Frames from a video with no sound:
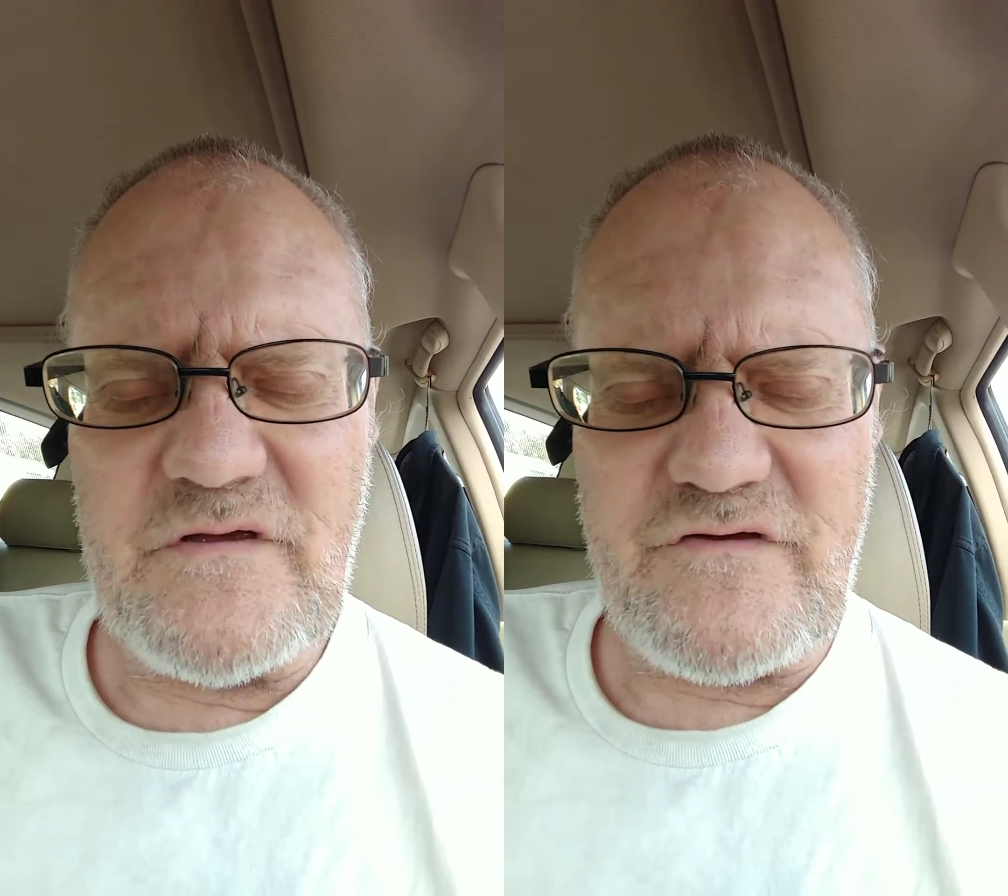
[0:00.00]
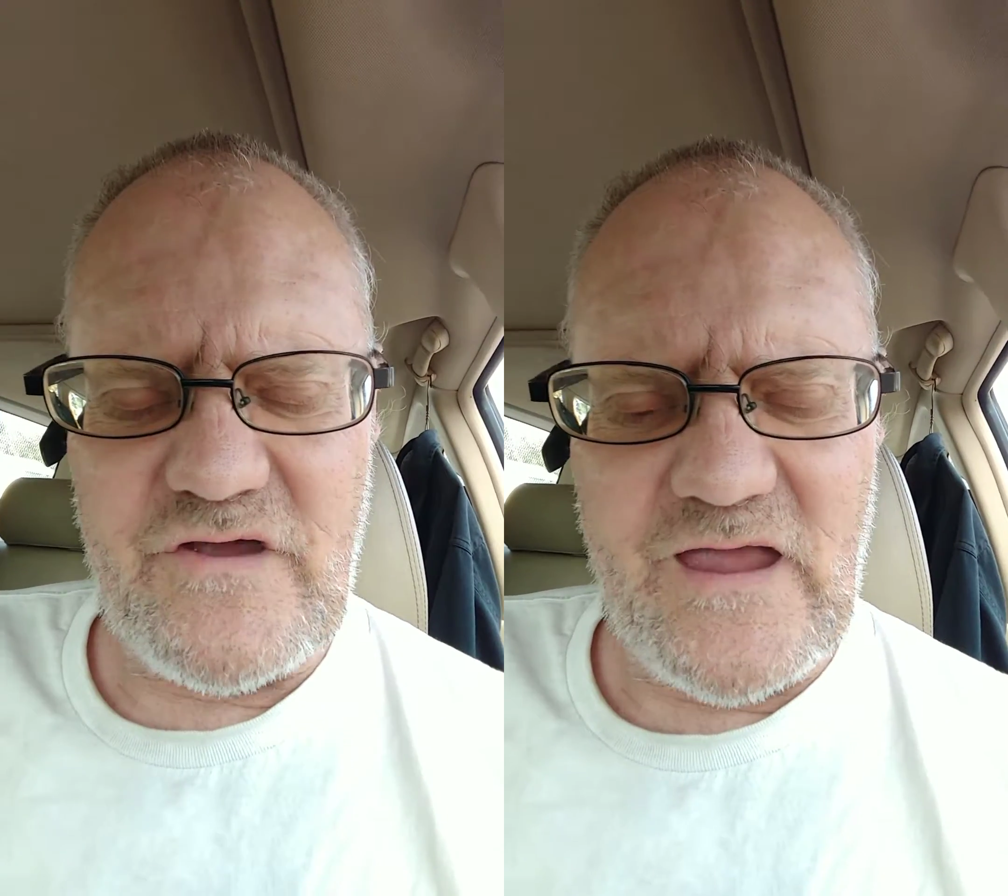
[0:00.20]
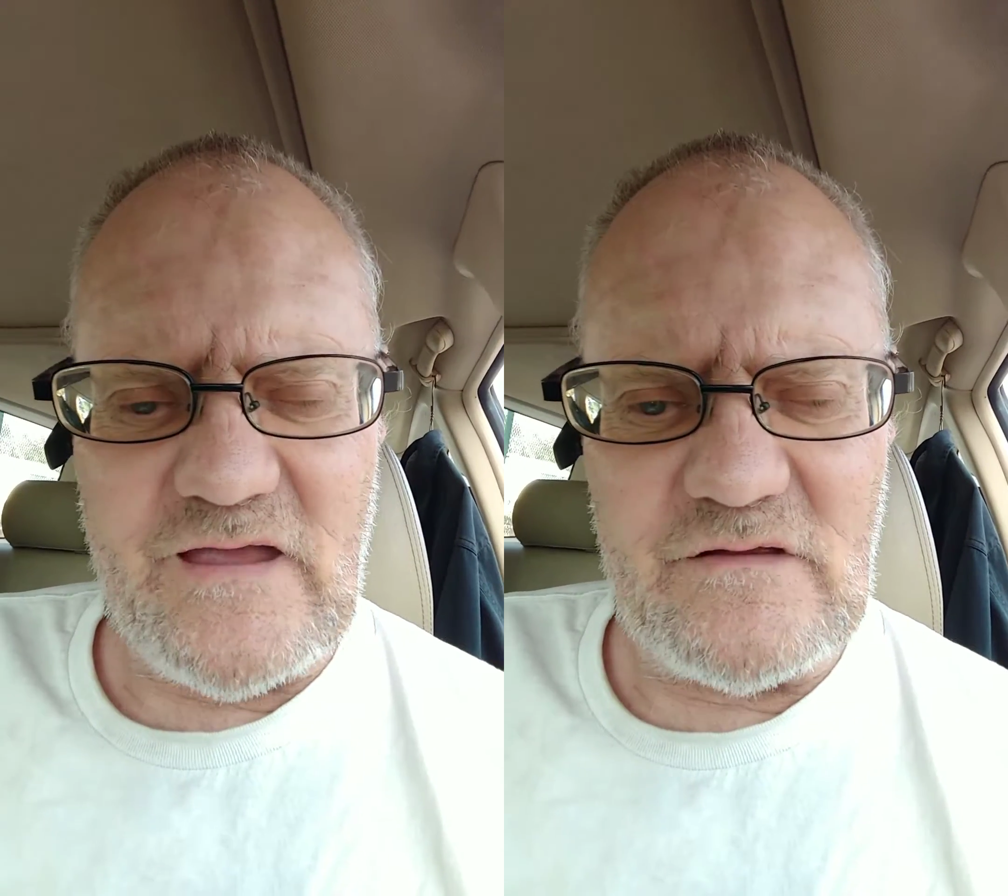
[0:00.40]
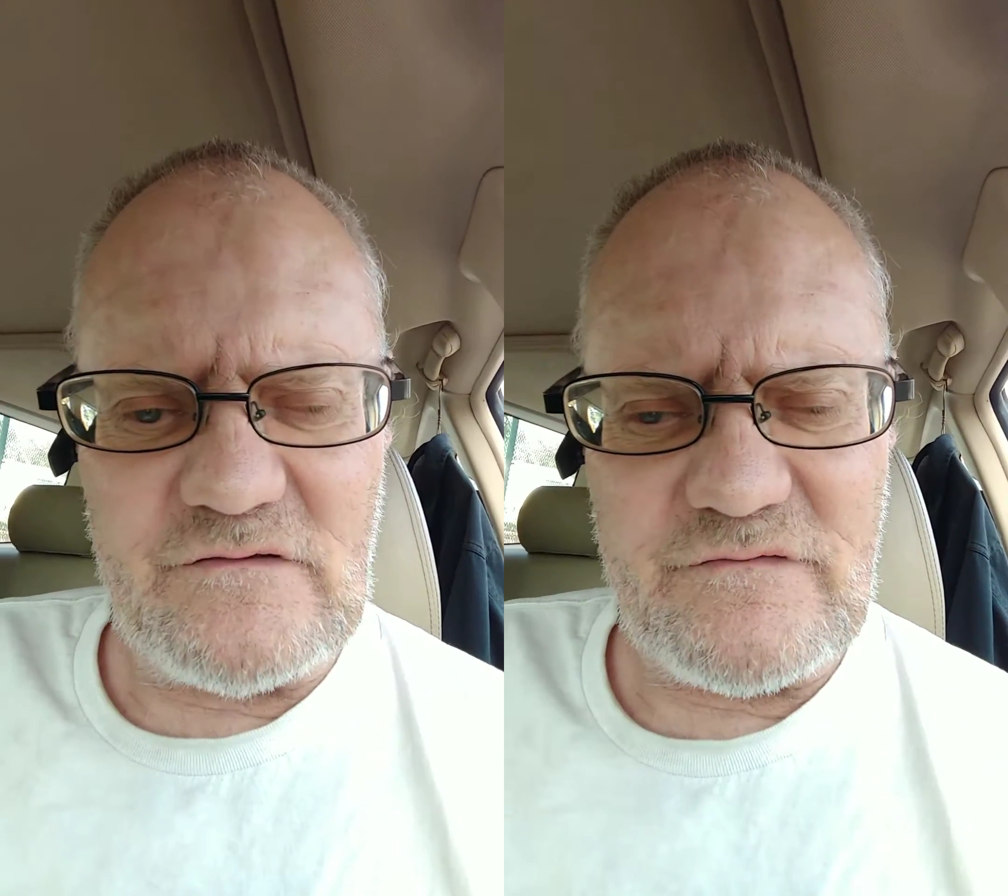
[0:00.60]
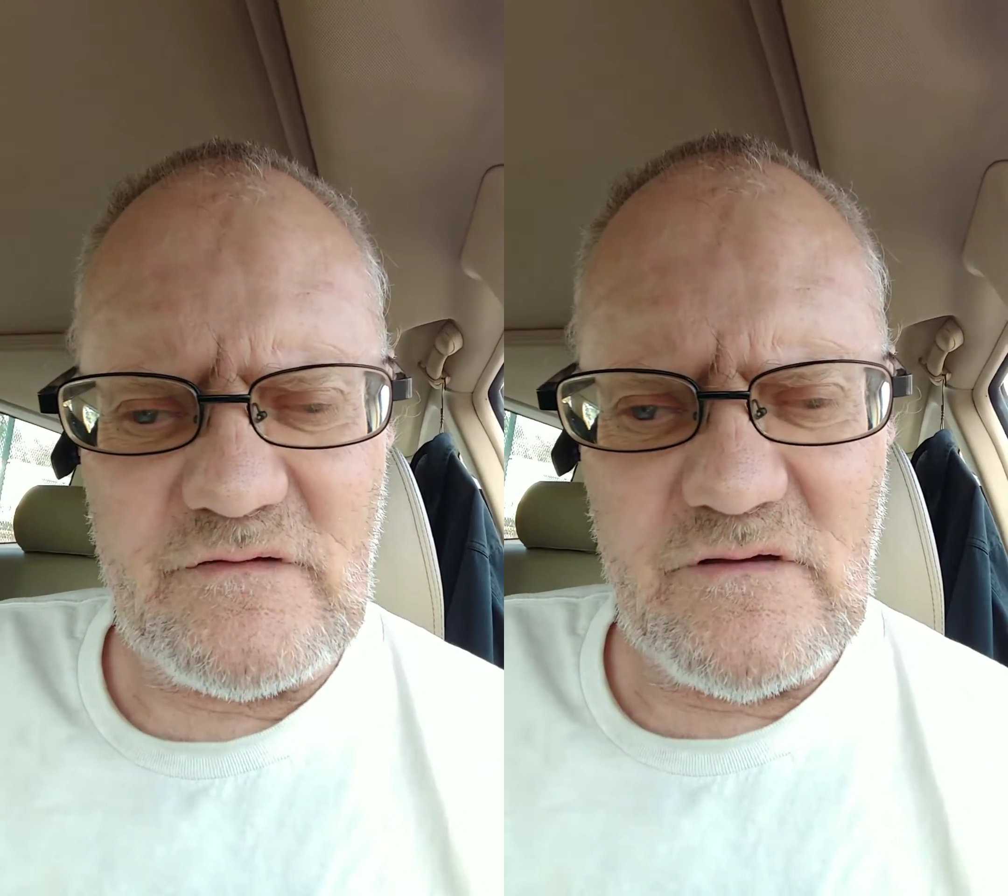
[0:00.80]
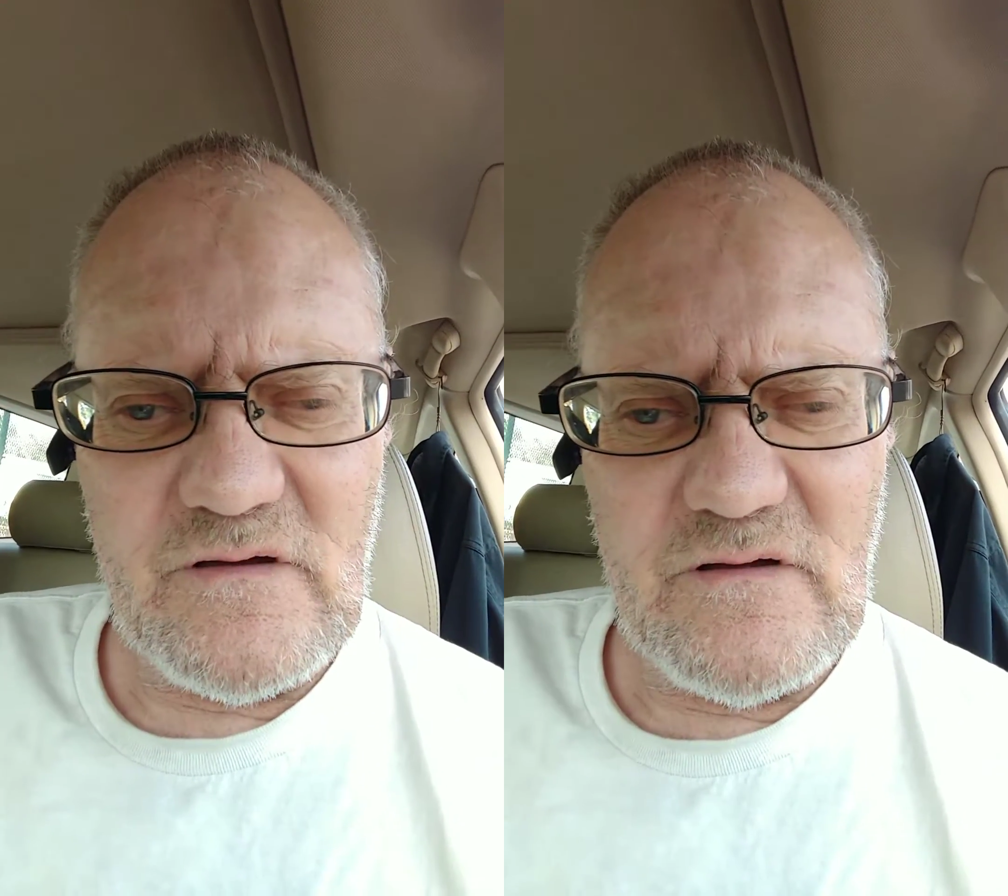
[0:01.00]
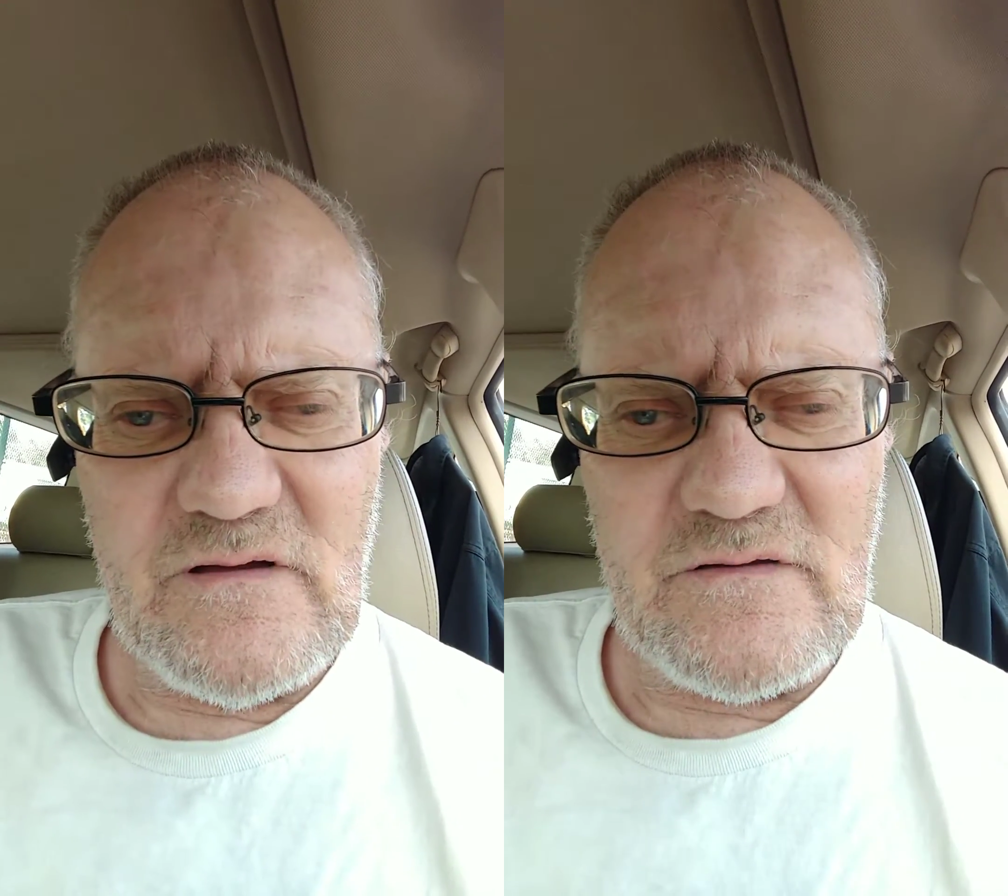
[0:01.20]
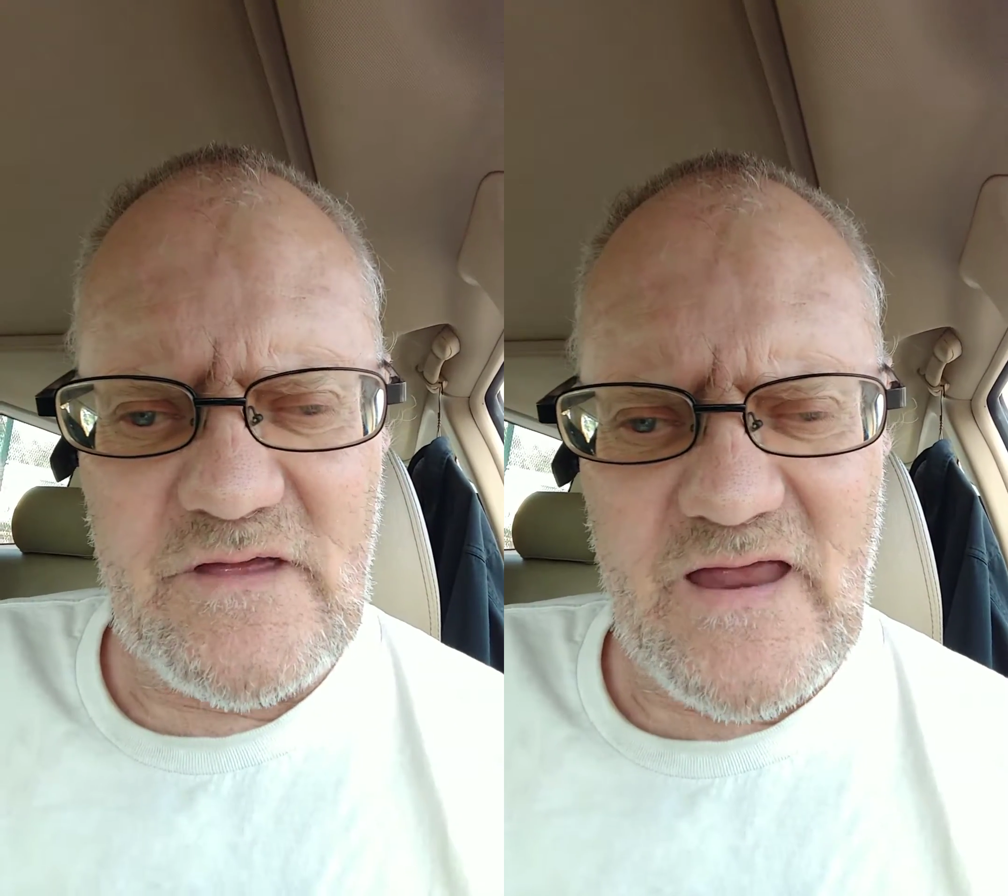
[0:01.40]
machines
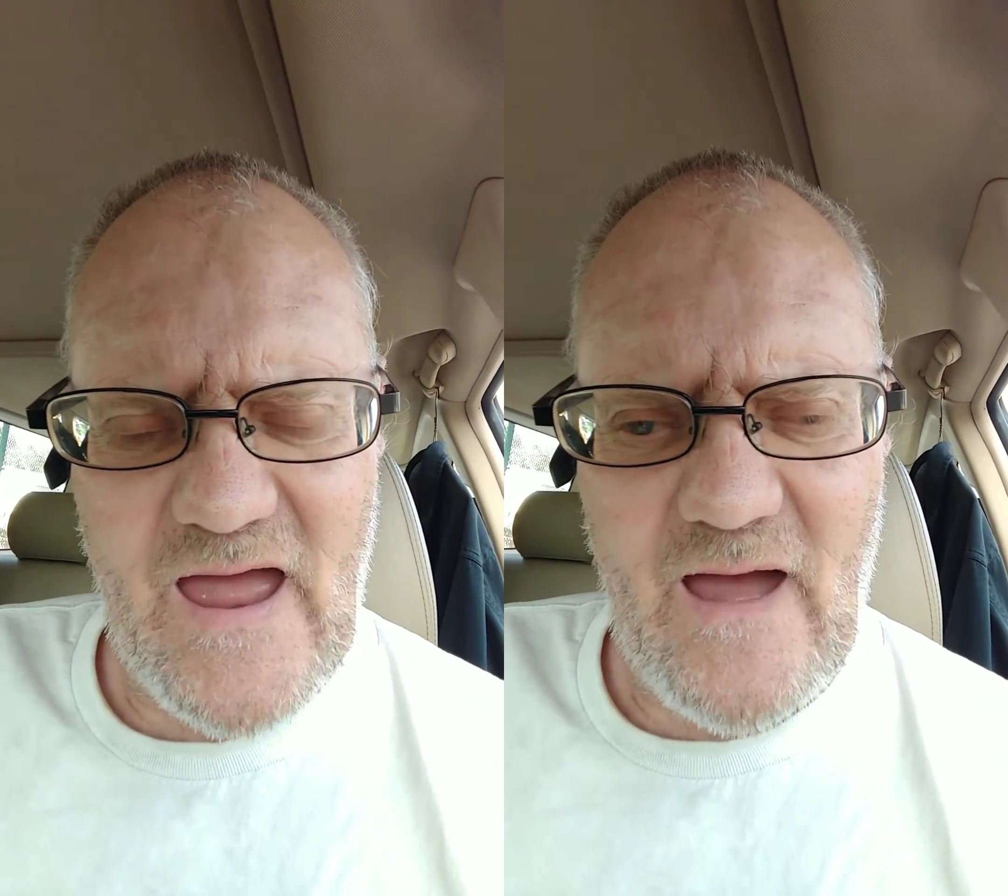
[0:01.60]
that